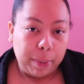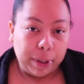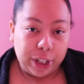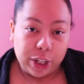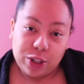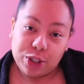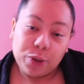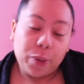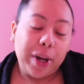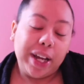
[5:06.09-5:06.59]
But
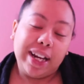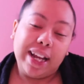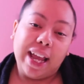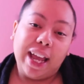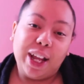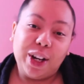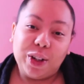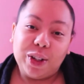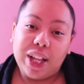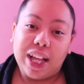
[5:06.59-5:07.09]
there's a way to
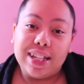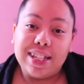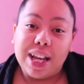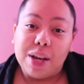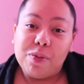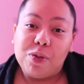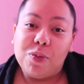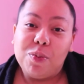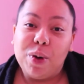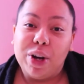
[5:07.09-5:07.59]
handle that
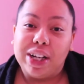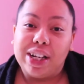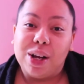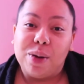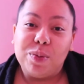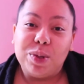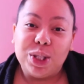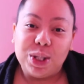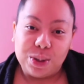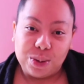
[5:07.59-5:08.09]
type of
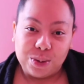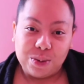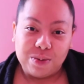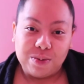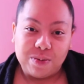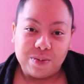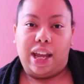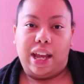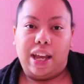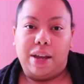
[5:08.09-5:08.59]
breakup too.
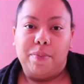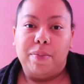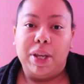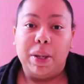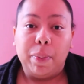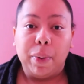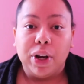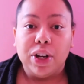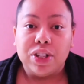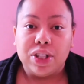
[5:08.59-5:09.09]

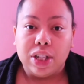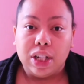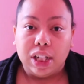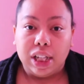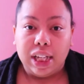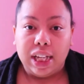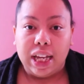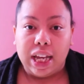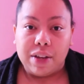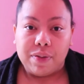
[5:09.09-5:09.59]
Me
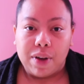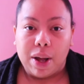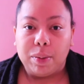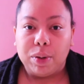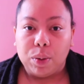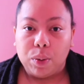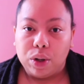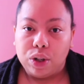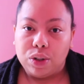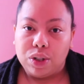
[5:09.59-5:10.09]
personally, if I'm
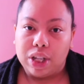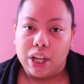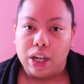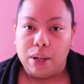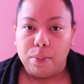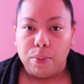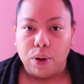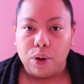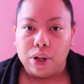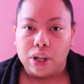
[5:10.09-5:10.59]
the one who's
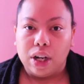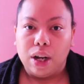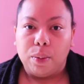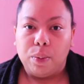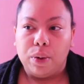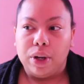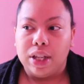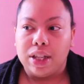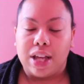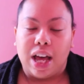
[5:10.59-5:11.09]
getting broken
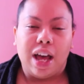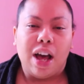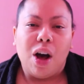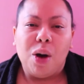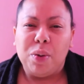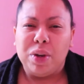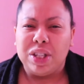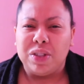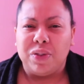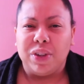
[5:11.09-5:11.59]
up with, I
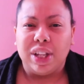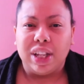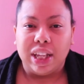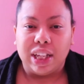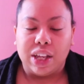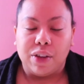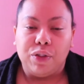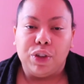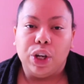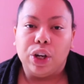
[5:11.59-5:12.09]
always feel
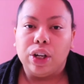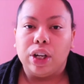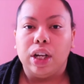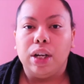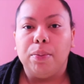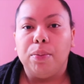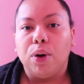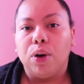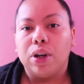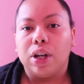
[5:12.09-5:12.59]
like if you're
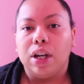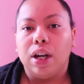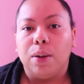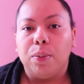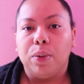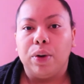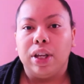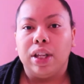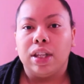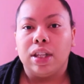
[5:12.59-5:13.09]
getting broken
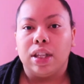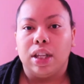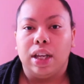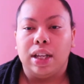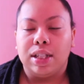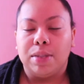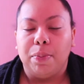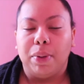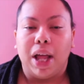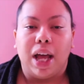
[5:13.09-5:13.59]
up with,
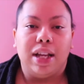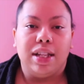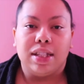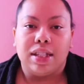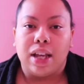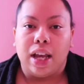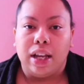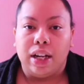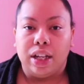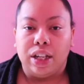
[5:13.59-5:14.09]
it's
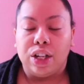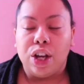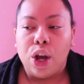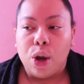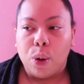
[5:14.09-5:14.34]
blindsided.